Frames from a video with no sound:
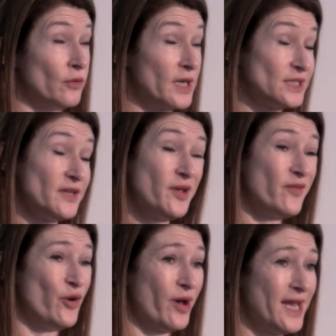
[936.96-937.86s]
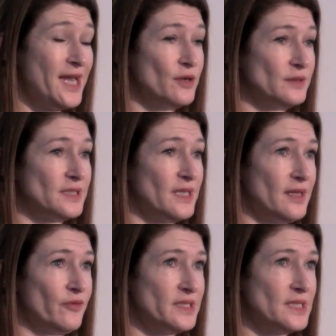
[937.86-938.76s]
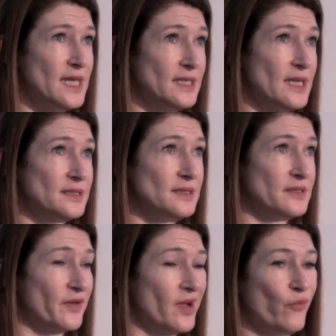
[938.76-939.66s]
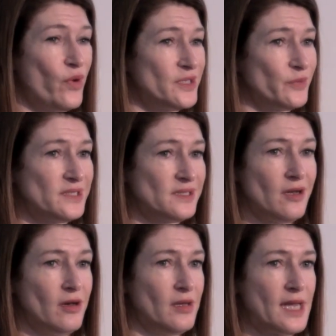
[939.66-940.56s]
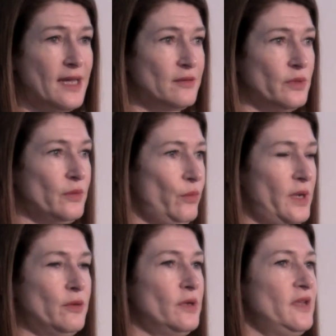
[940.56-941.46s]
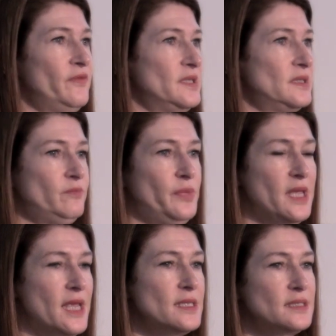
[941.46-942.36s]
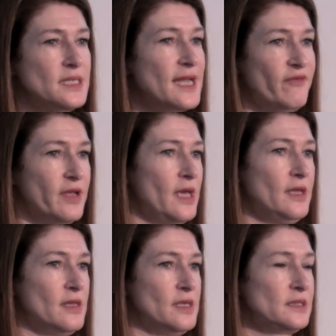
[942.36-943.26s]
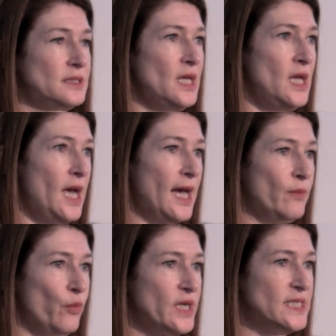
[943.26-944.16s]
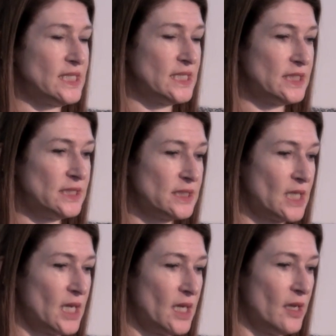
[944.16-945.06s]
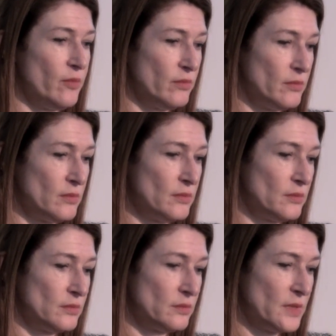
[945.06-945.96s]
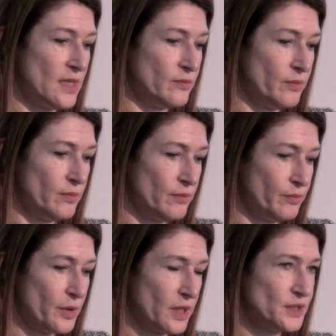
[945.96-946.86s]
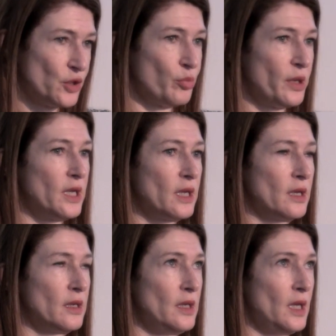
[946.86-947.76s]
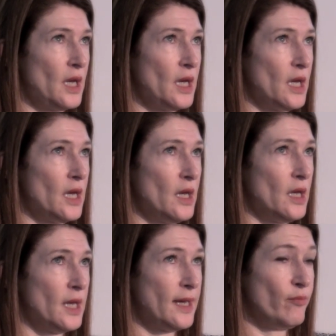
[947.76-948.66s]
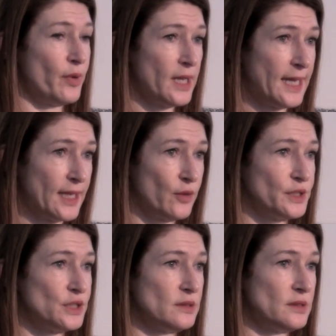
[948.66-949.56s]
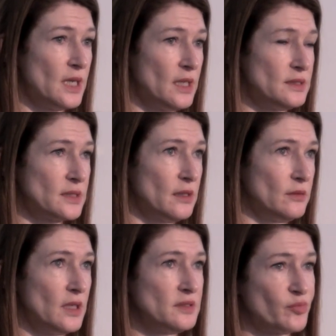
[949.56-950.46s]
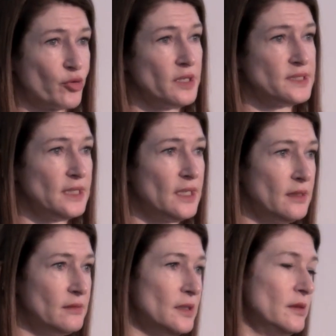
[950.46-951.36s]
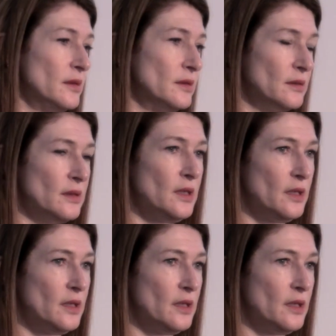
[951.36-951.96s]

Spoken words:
or actually you haven't got any content, there is an essence of kind of where do I start? Where do I begin to navigate this? And we did it by topic and by language. And so, unsurprisingly, the